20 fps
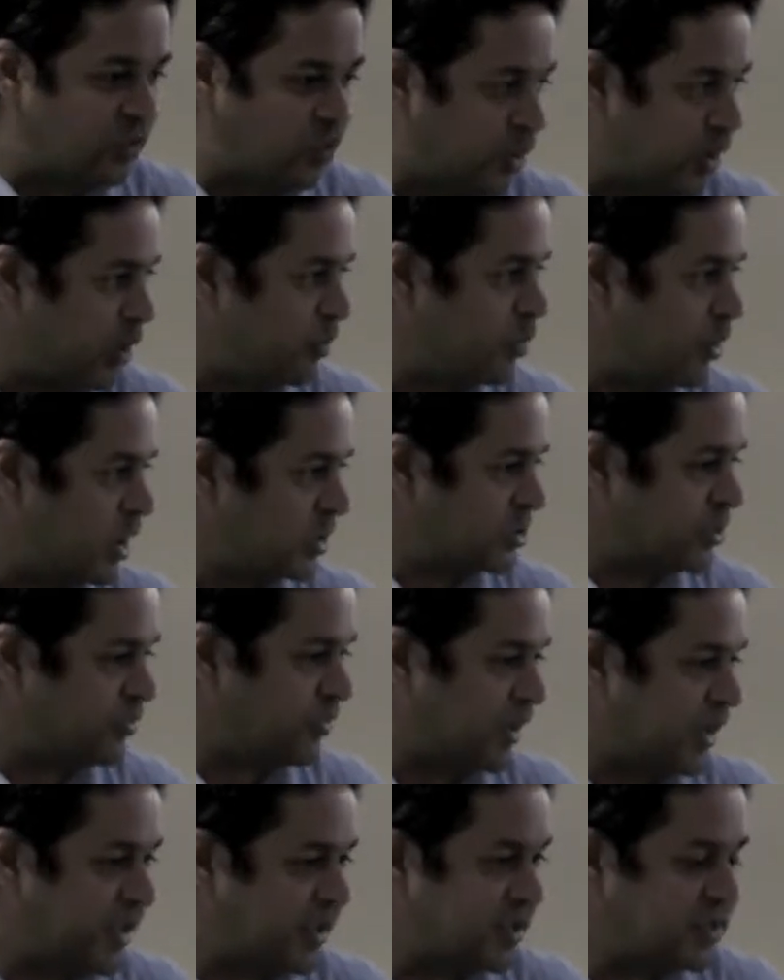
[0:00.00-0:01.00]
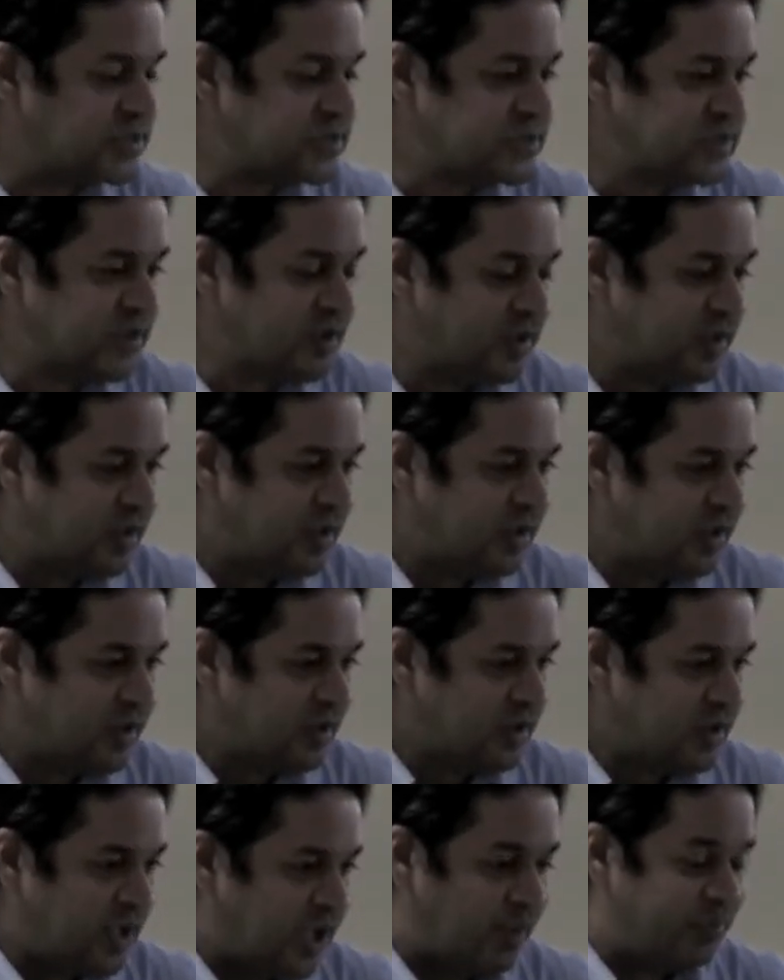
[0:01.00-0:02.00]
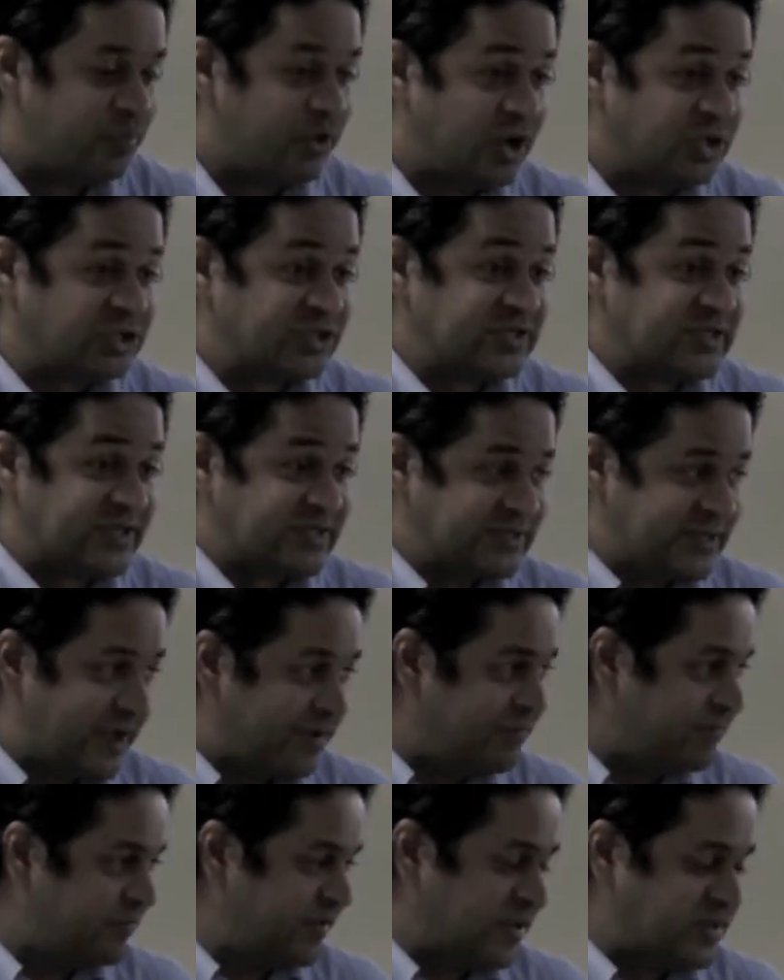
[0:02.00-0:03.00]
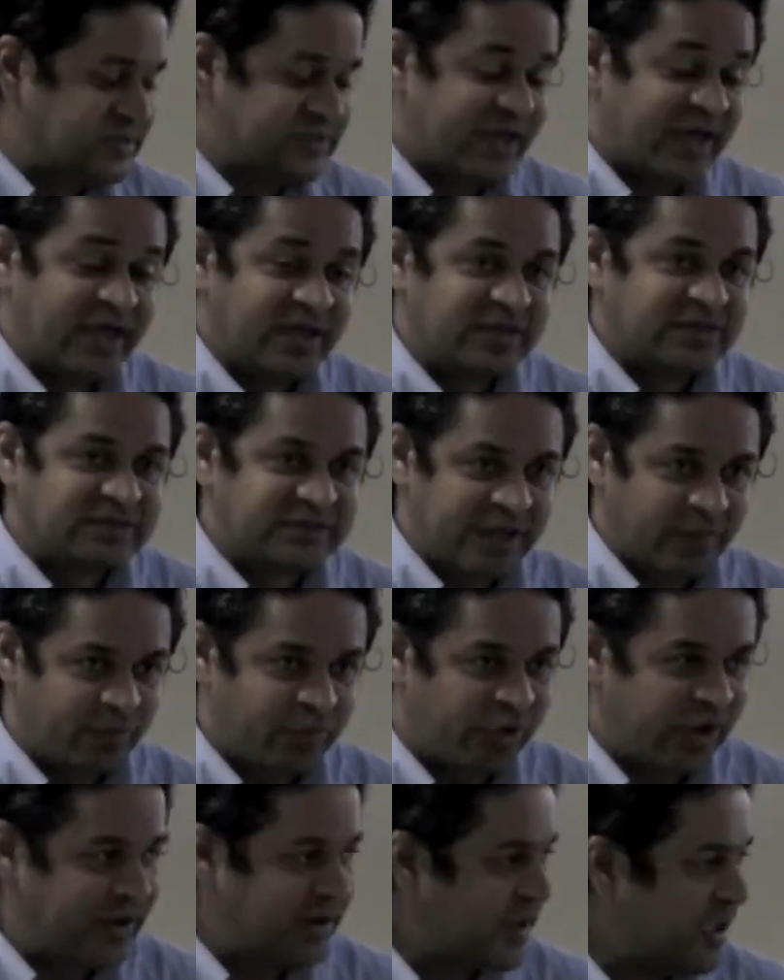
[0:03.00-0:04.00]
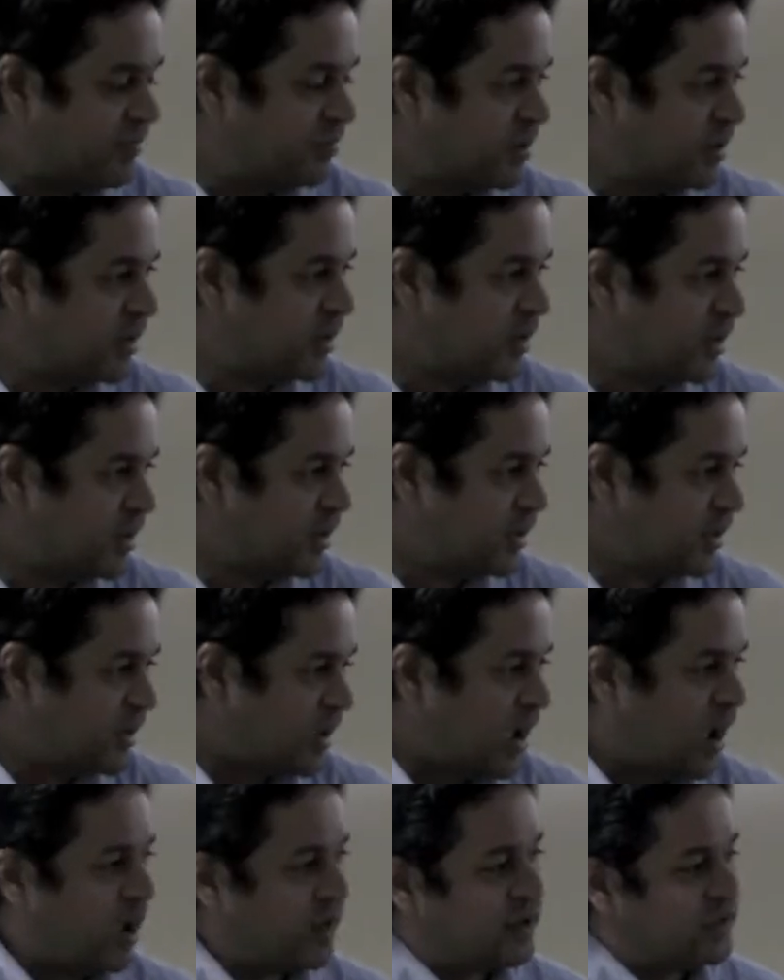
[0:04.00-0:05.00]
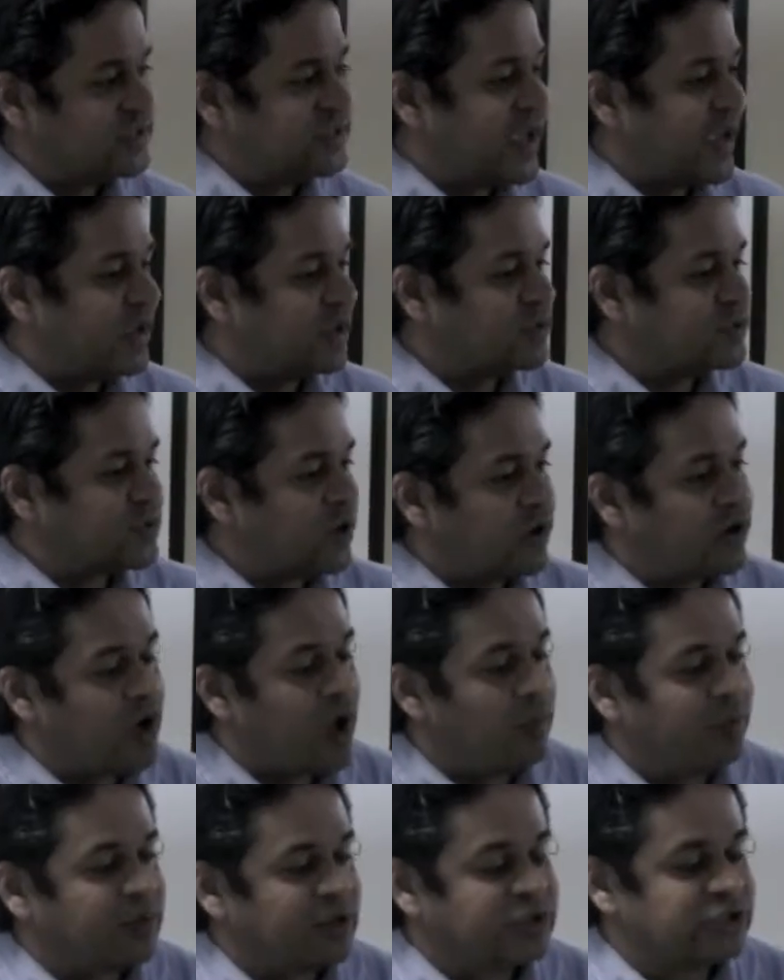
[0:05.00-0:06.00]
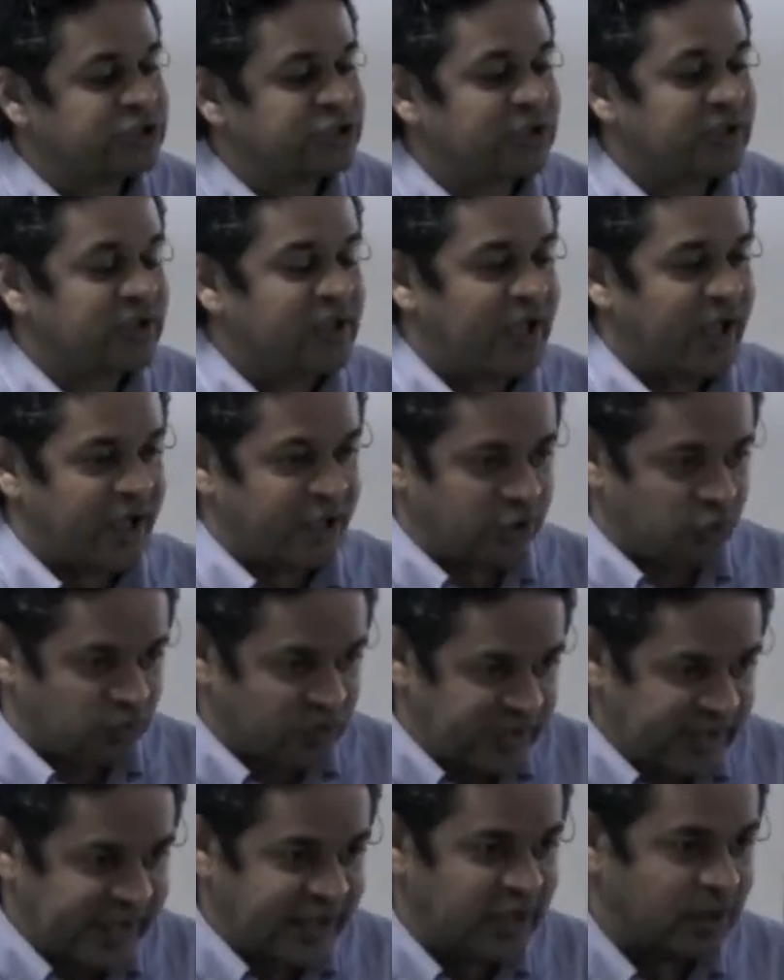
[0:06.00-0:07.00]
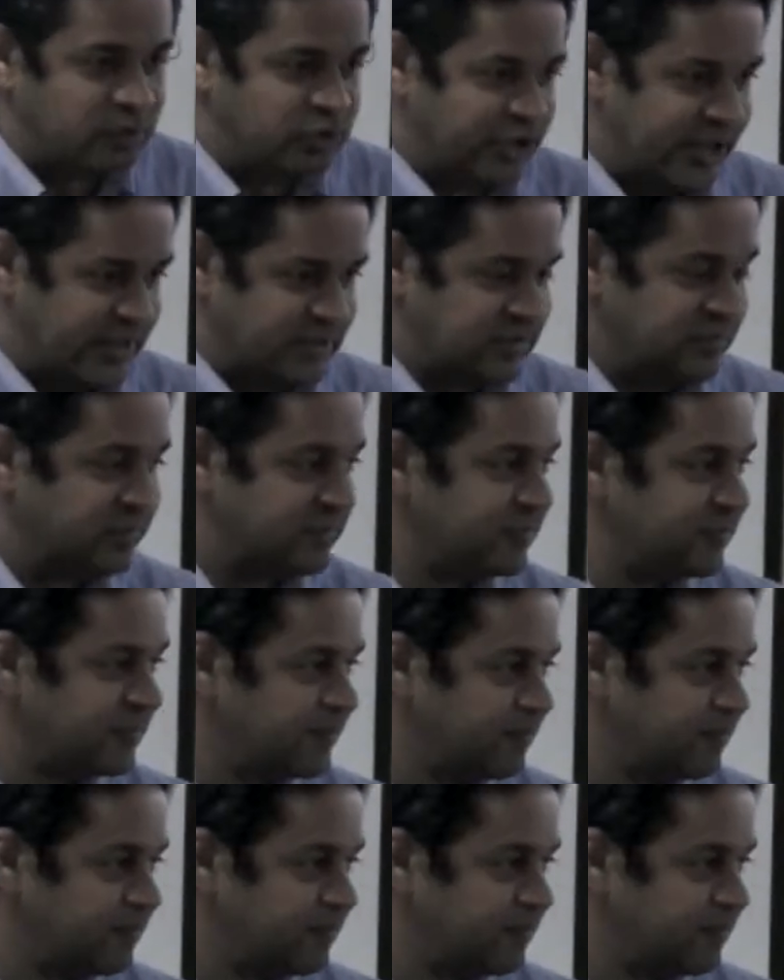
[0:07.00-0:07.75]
of what a project really is. A project is a temporary endeavor undertaken to accomplish a unique objective.